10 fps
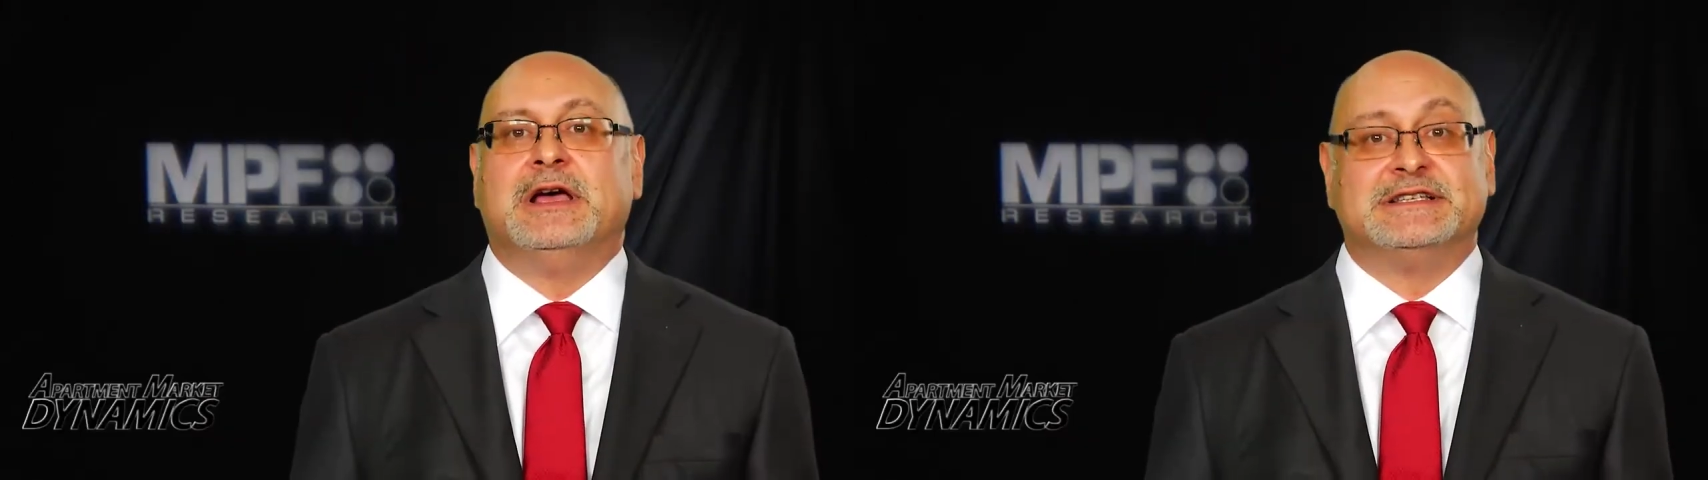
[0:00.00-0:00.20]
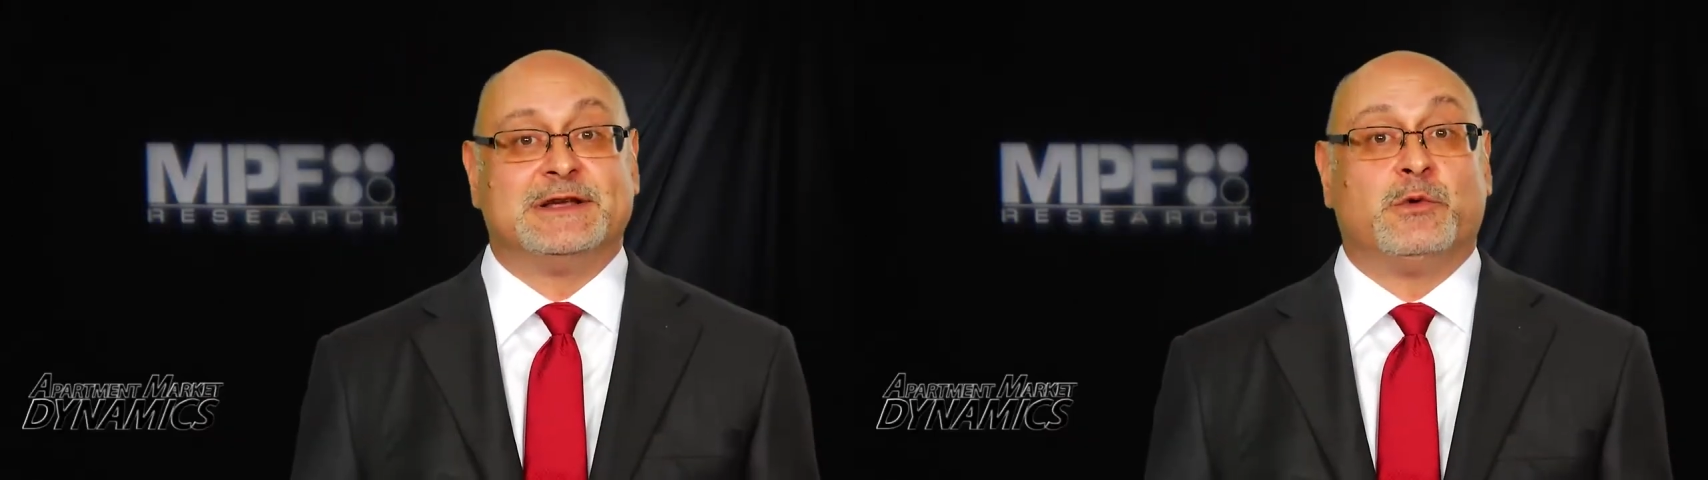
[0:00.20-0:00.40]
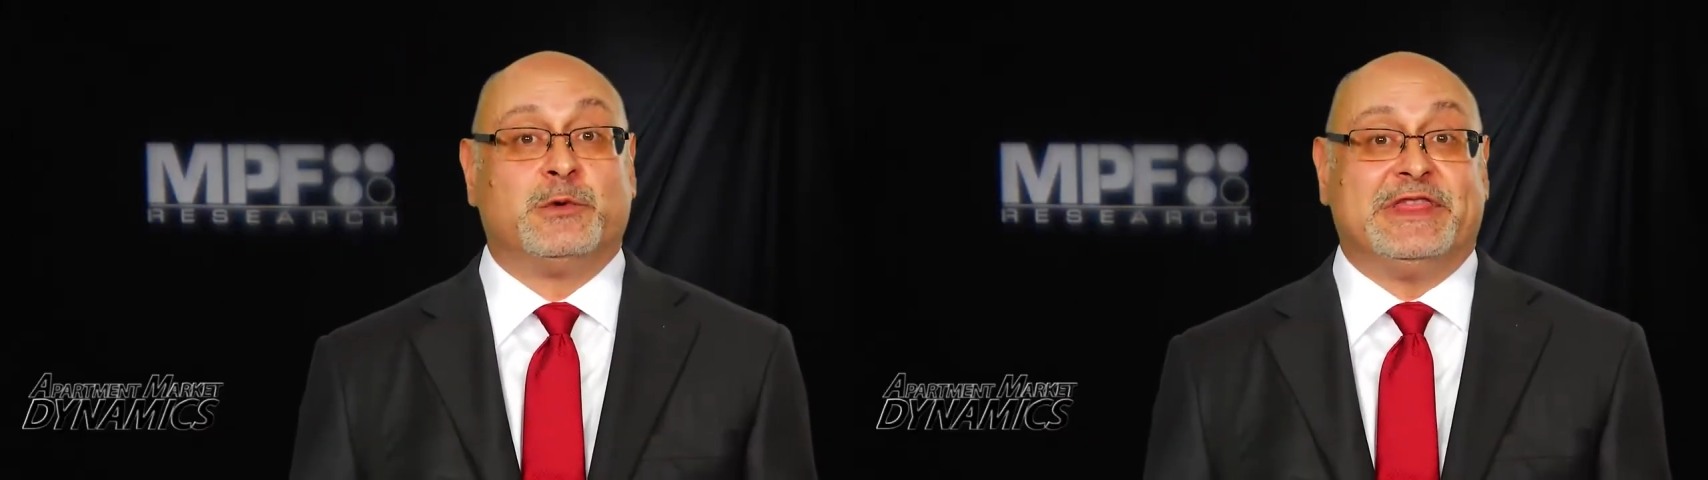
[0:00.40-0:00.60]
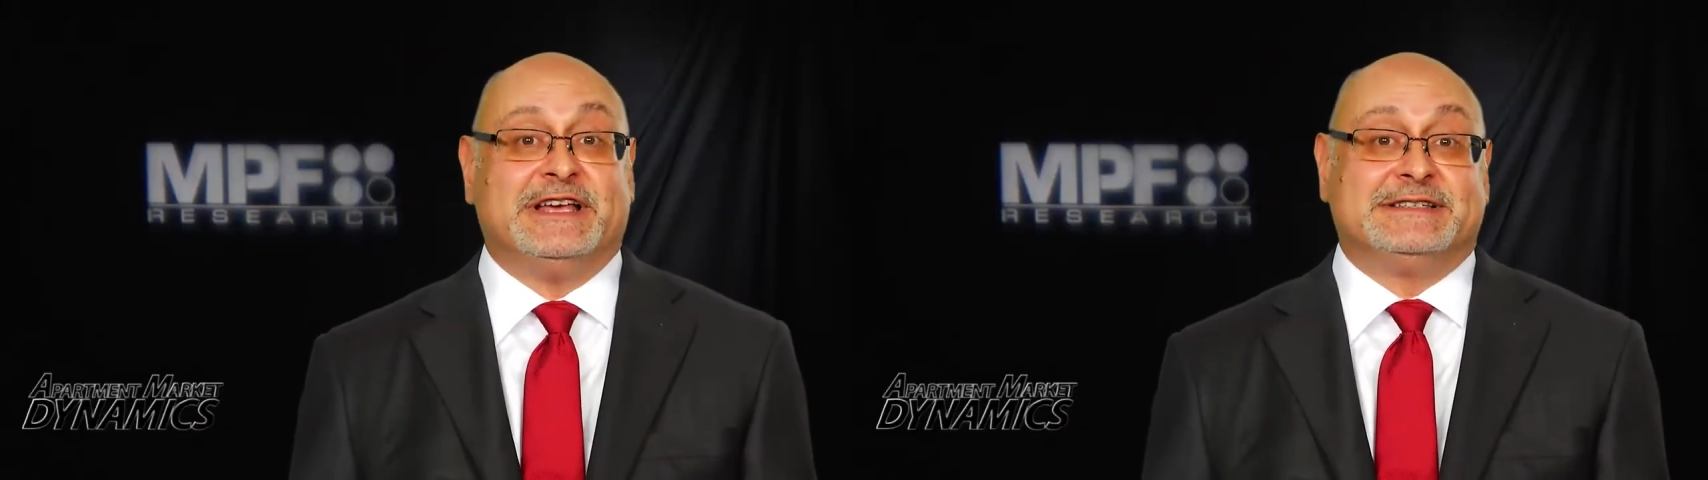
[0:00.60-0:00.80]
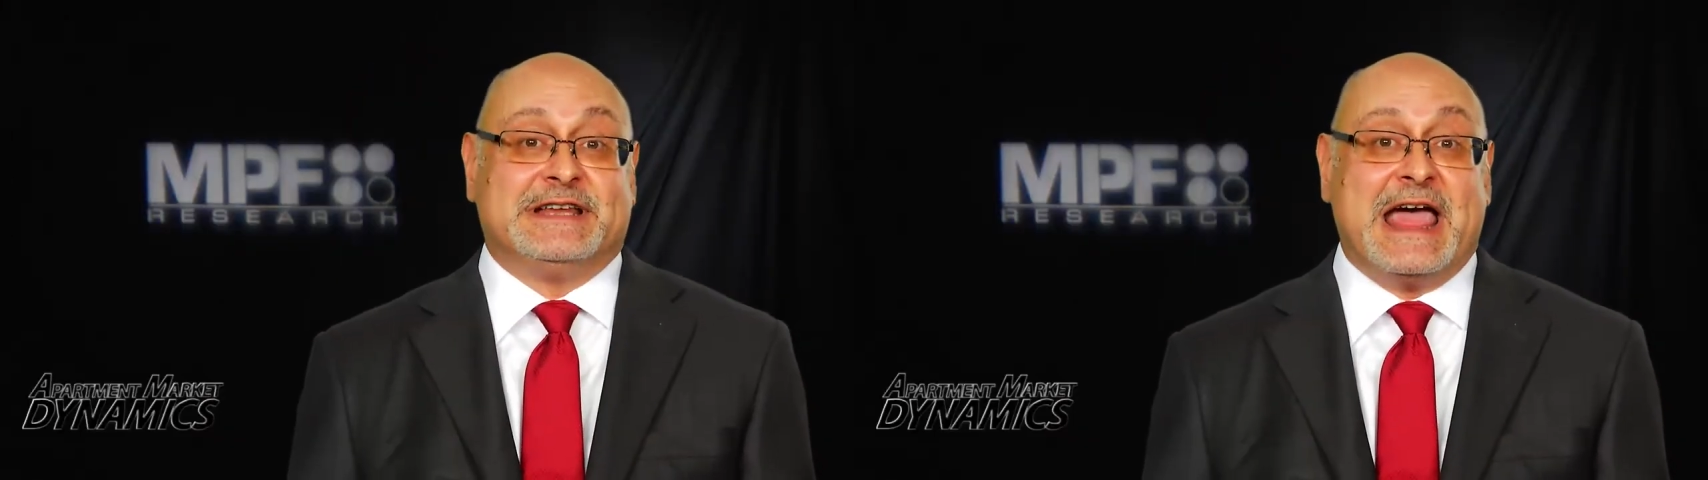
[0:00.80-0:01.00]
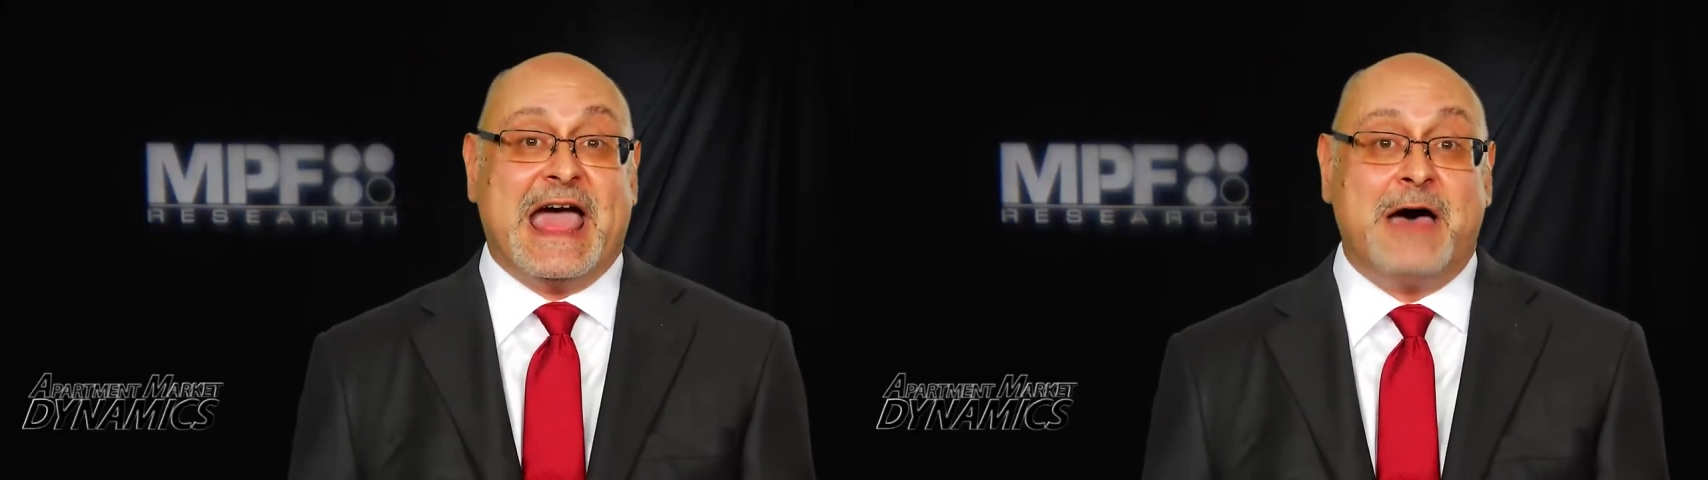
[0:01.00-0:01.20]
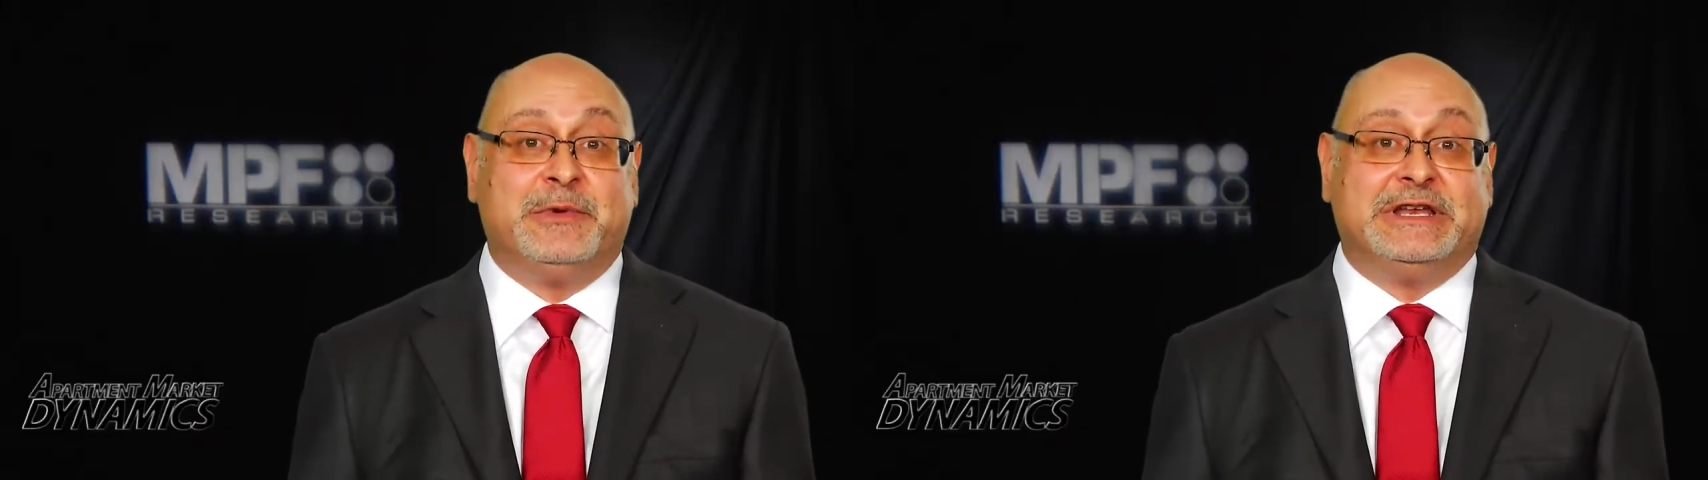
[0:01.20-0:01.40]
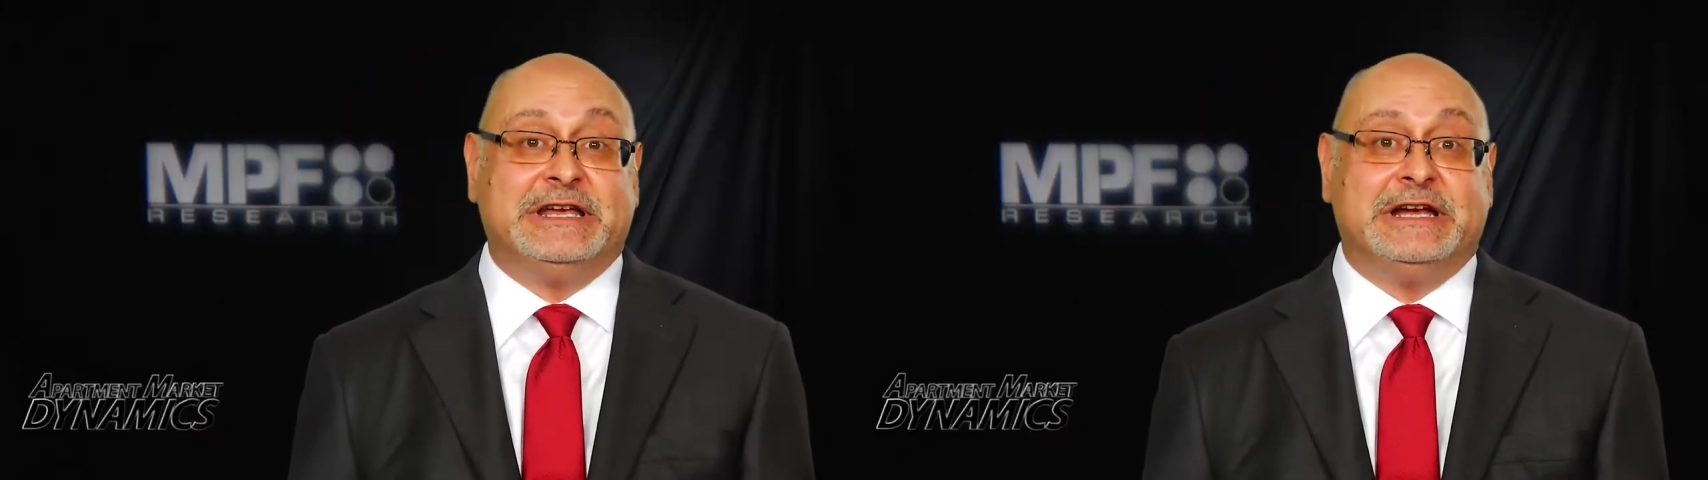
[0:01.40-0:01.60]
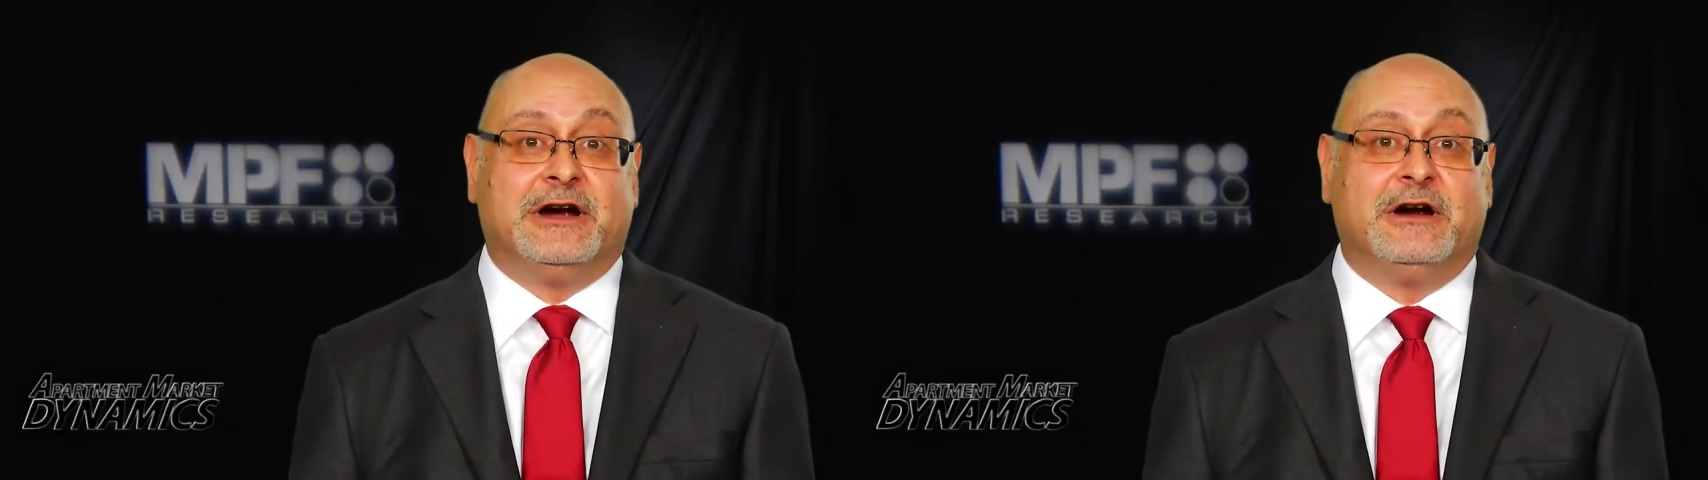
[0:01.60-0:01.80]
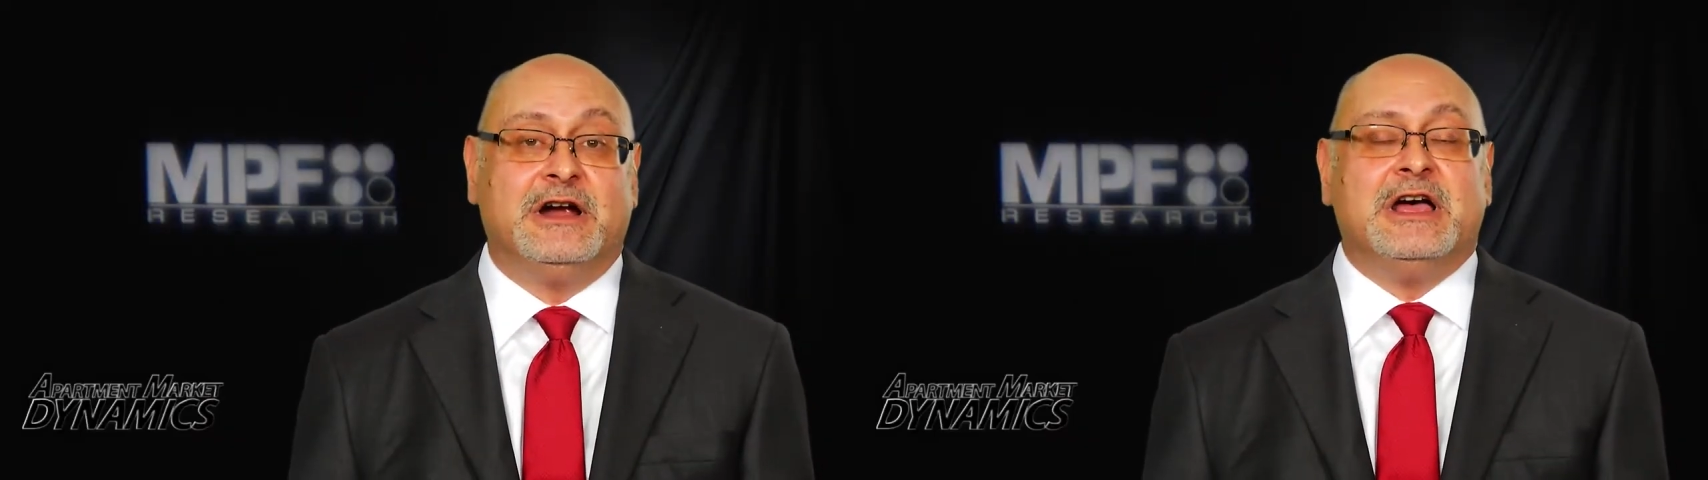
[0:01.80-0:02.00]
So what do we think is going to happen here?